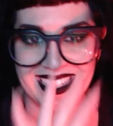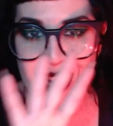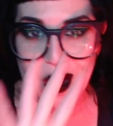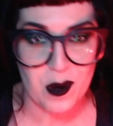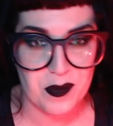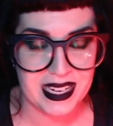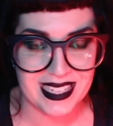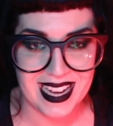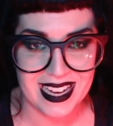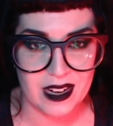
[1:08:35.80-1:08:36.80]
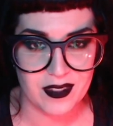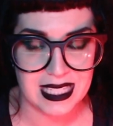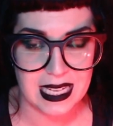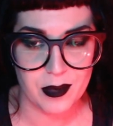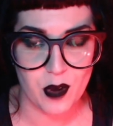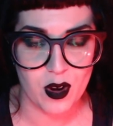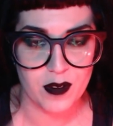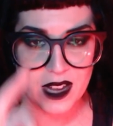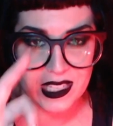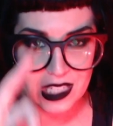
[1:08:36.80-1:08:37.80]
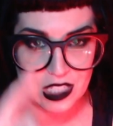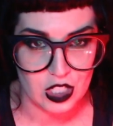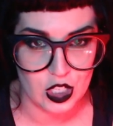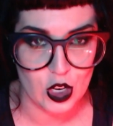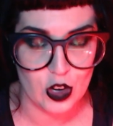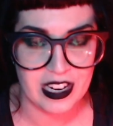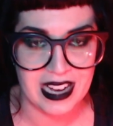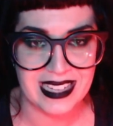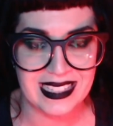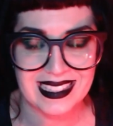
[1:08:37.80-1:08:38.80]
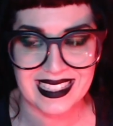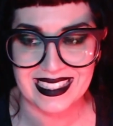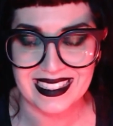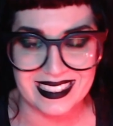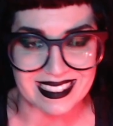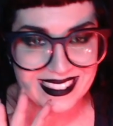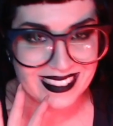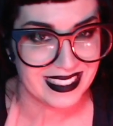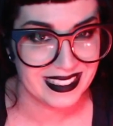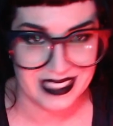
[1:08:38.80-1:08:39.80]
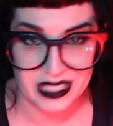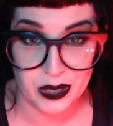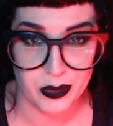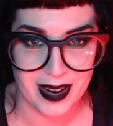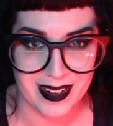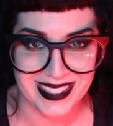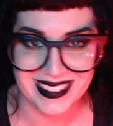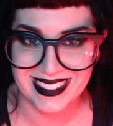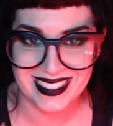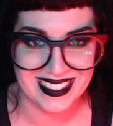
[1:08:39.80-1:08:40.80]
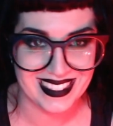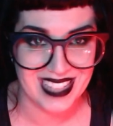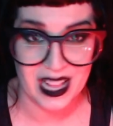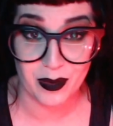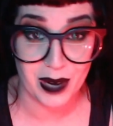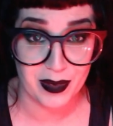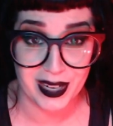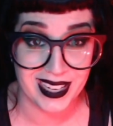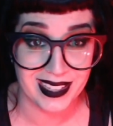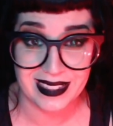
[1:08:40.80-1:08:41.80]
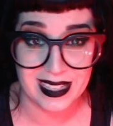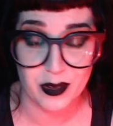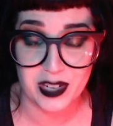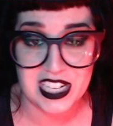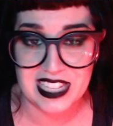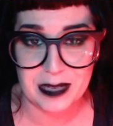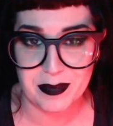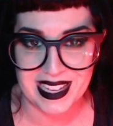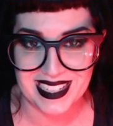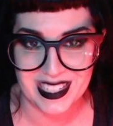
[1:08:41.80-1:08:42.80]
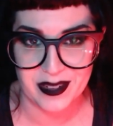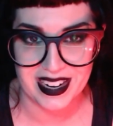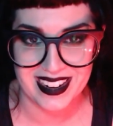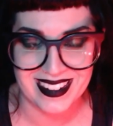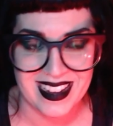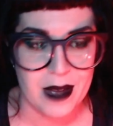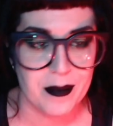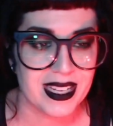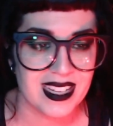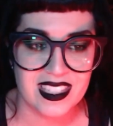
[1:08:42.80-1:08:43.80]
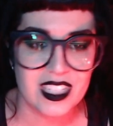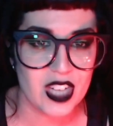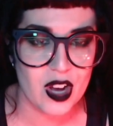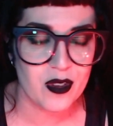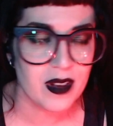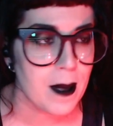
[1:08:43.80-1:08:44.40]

opening night of Salem Horror Fest is your night. Like, you wear it. I'll wear what I originally planned to wear. Because, you know,